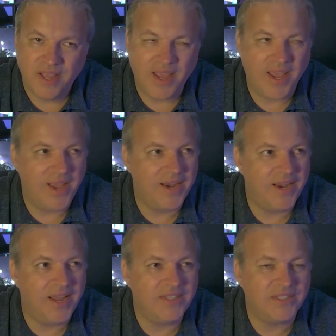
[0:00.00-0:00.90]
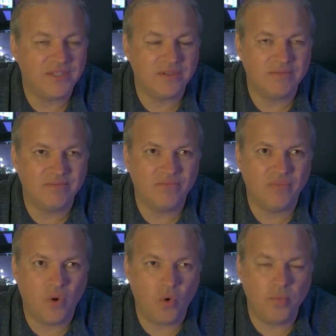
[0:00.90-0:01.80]
And it's
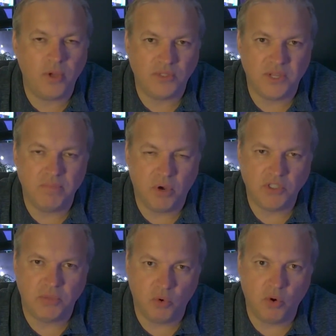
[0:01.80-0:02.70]
almost impossible